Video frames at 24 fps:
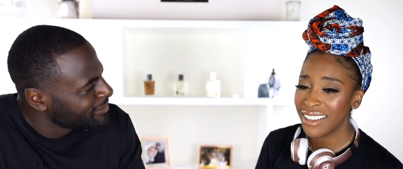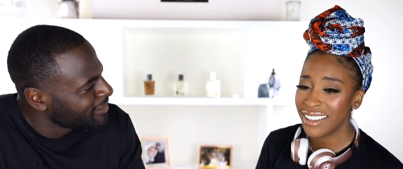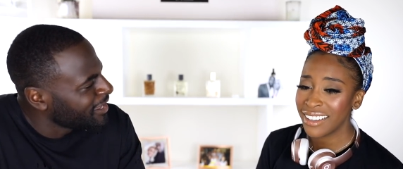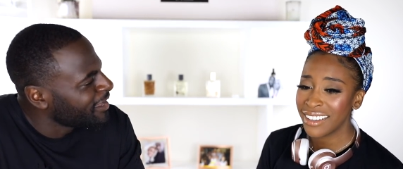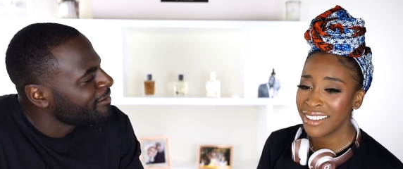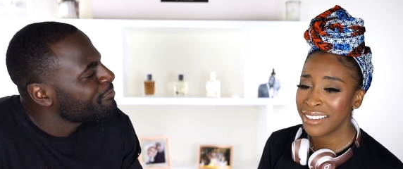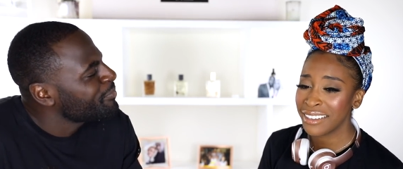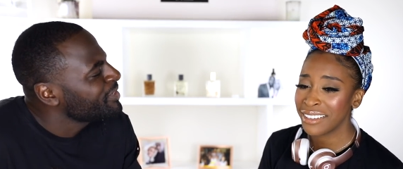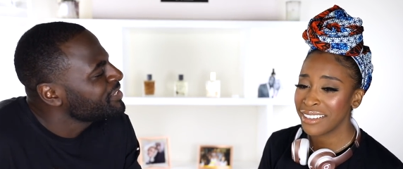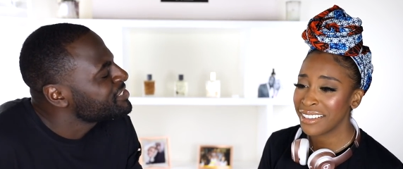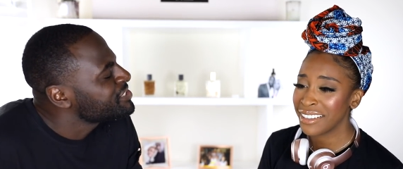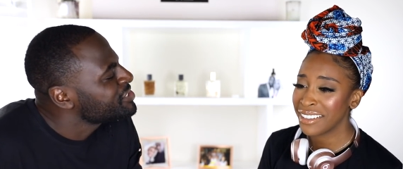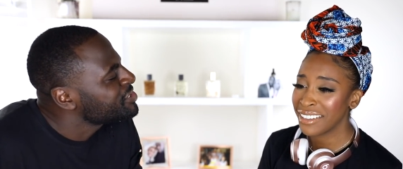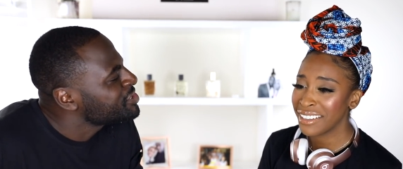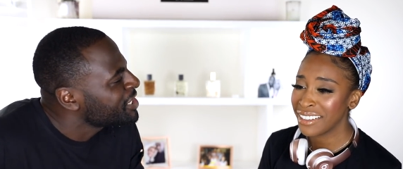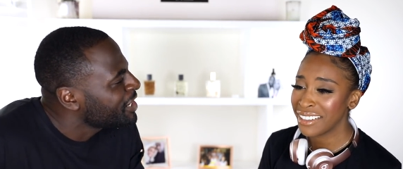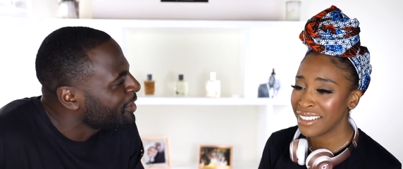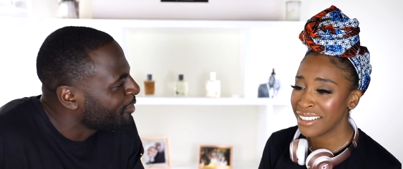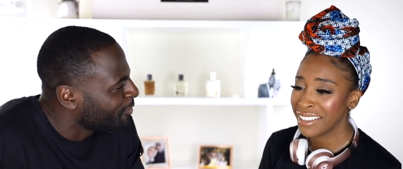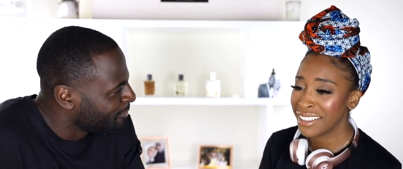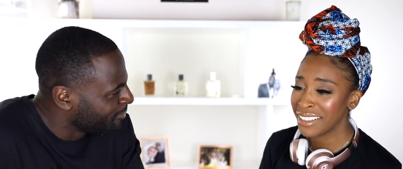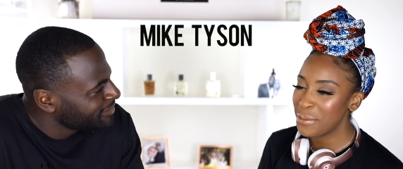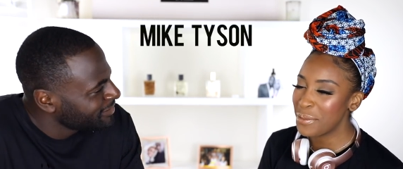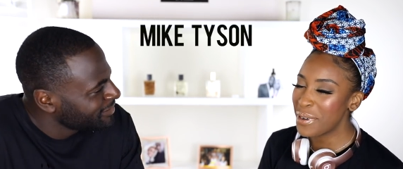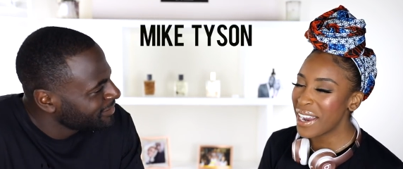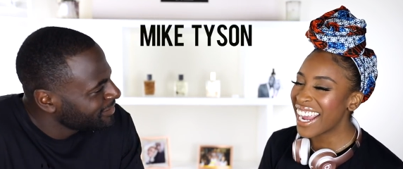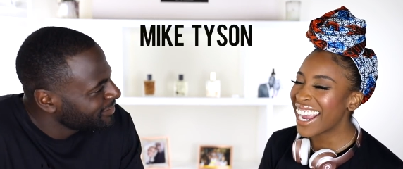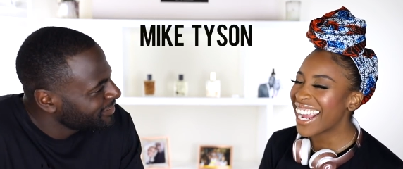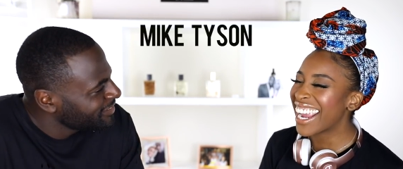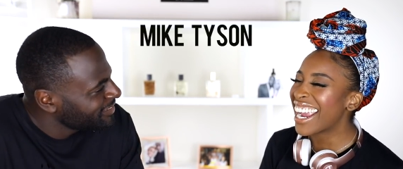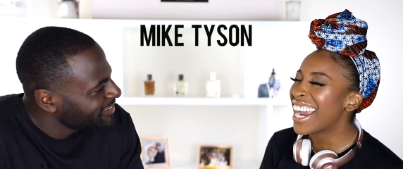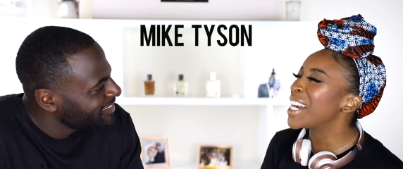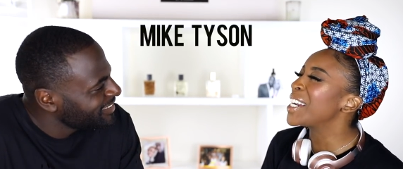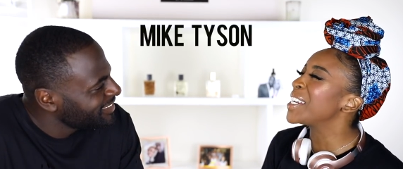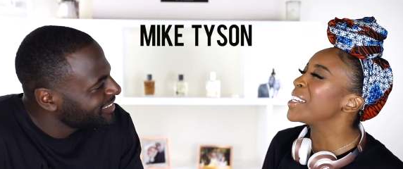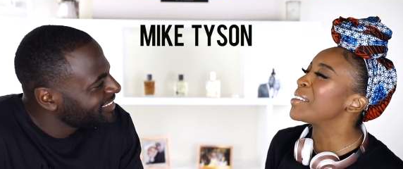Speaker 1: I've been to jail.
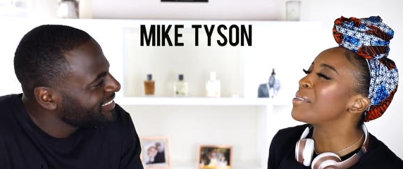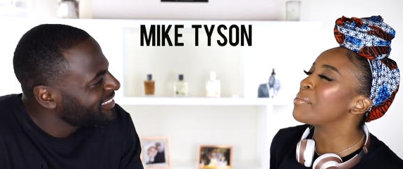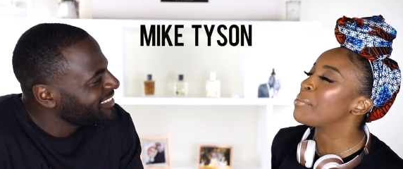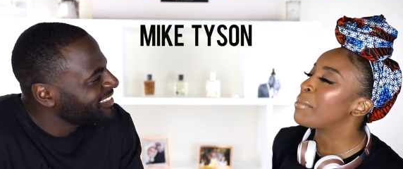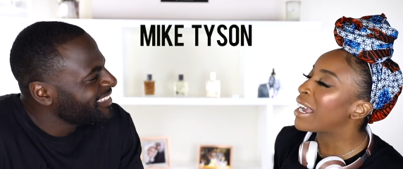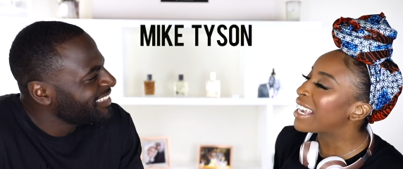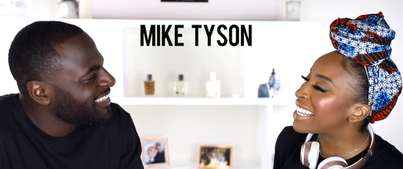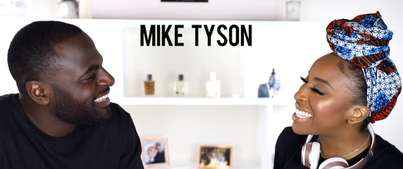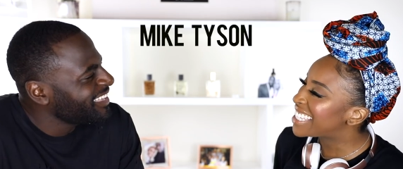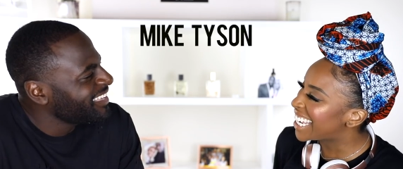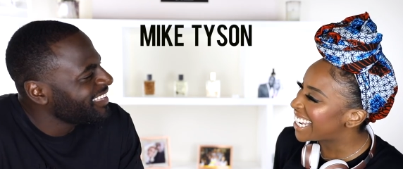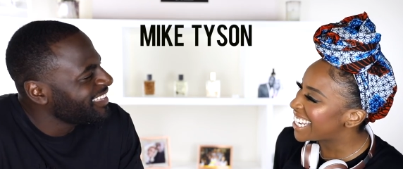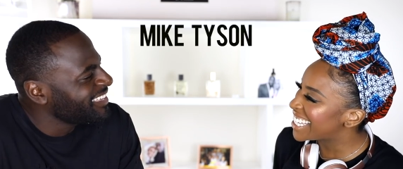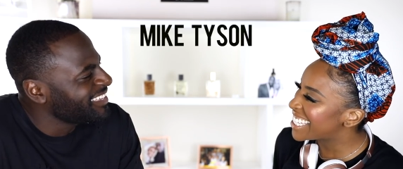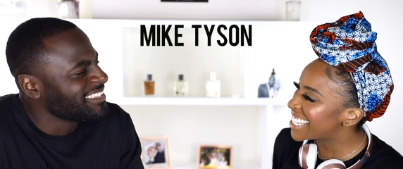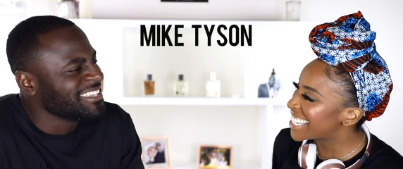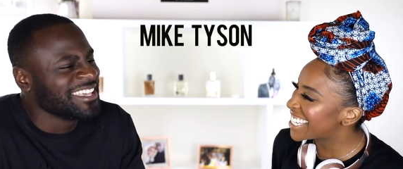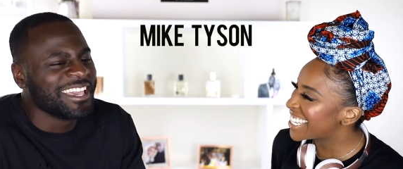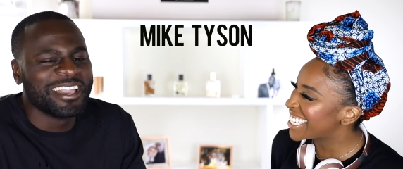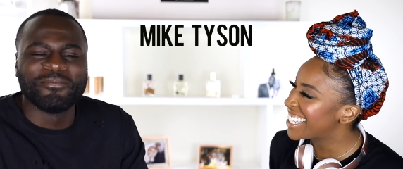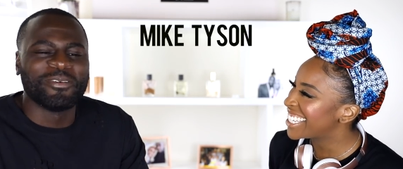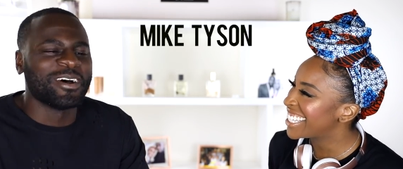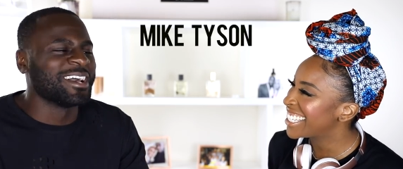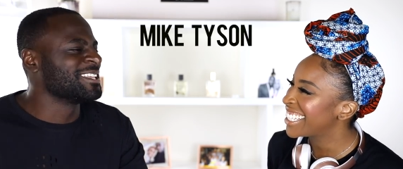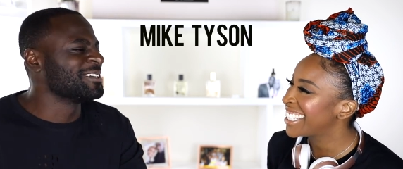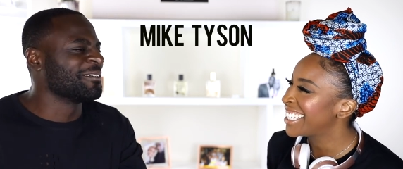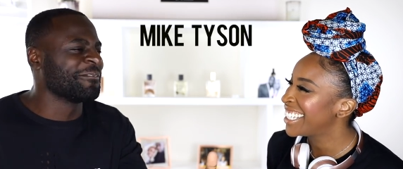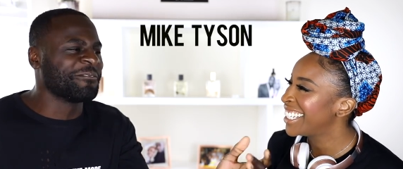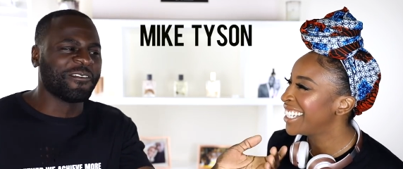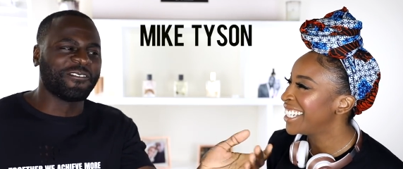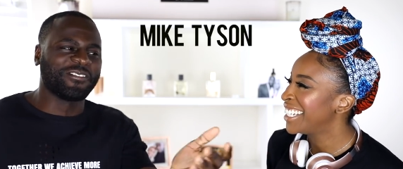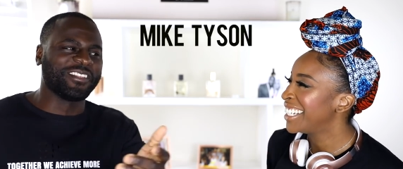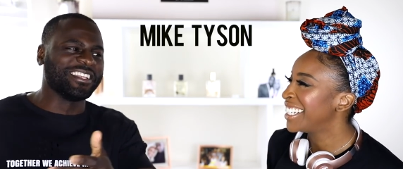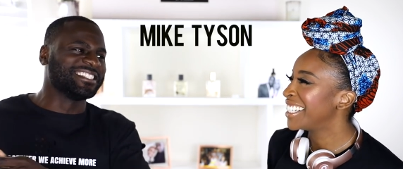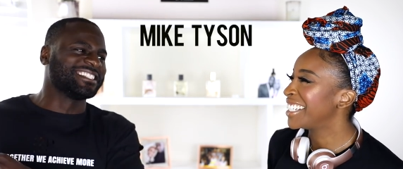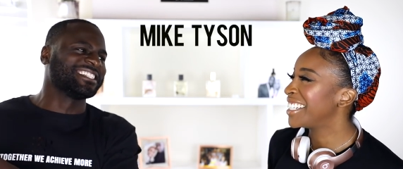
Speaker 2: Wait, are you Mike Tyson?
Speaker 1: Yeah, but you're
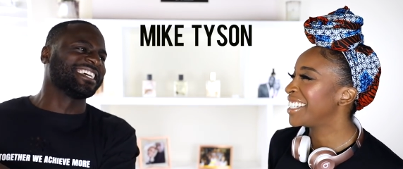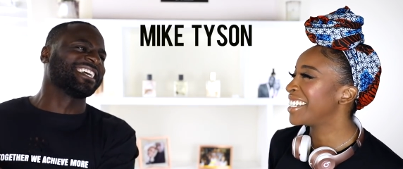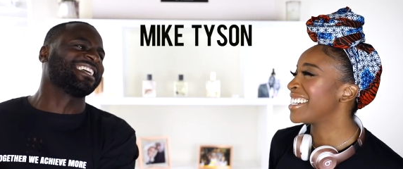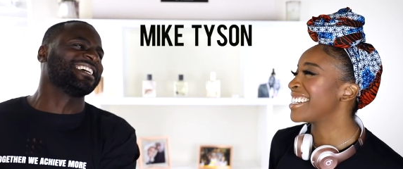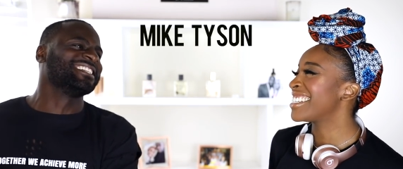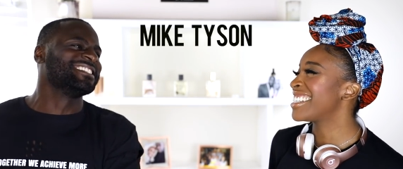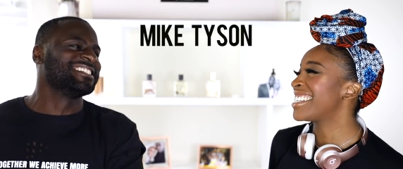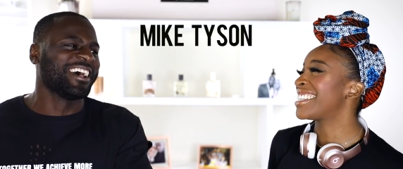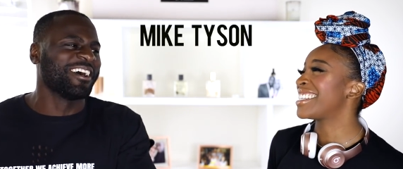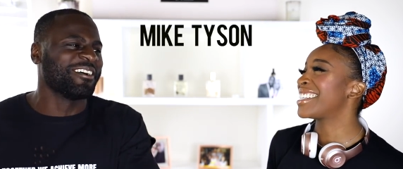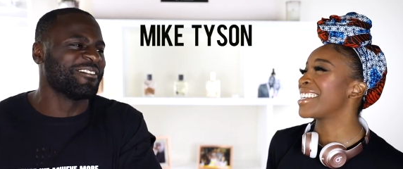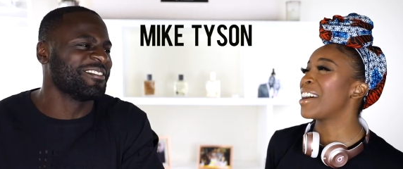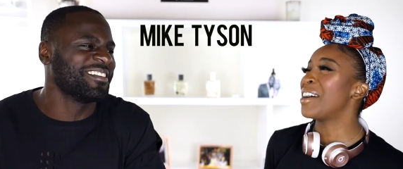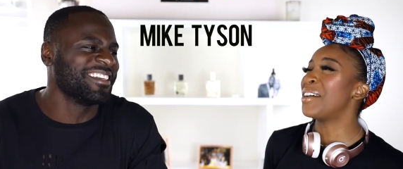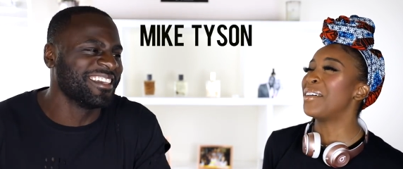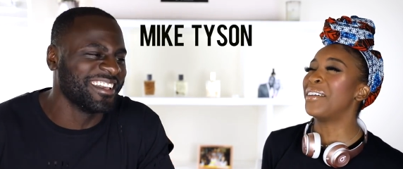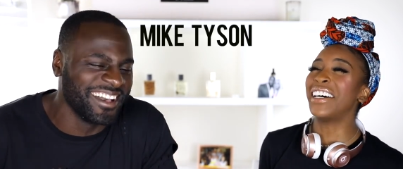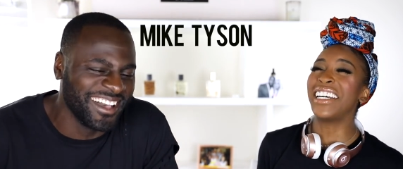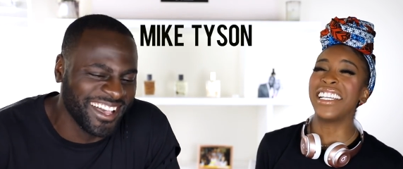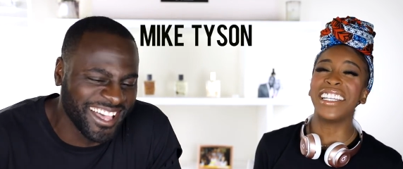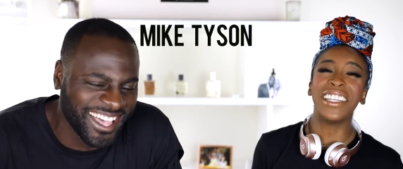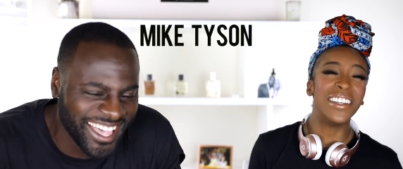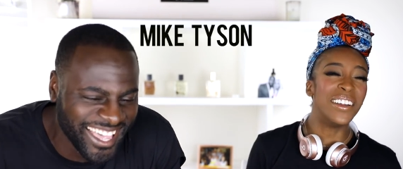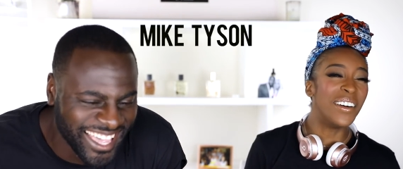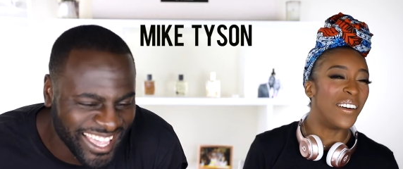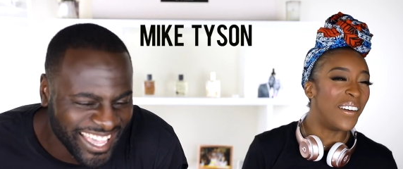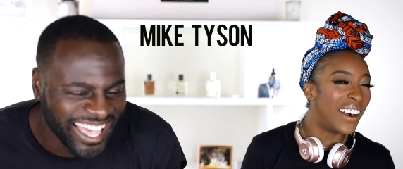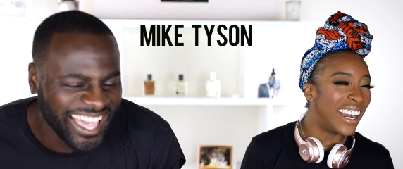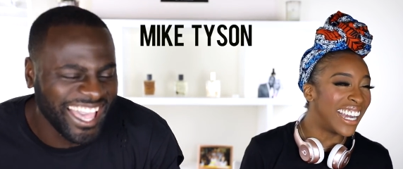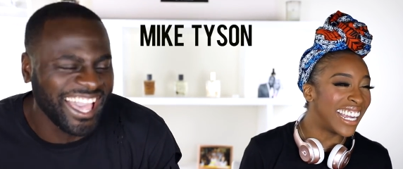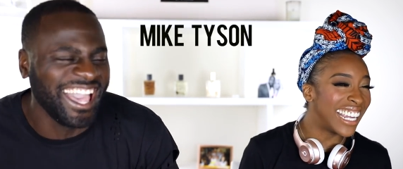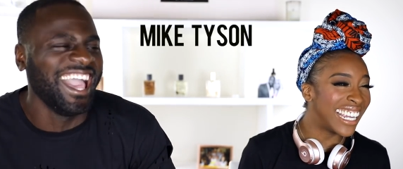50 seconds
Speaker 2: out. So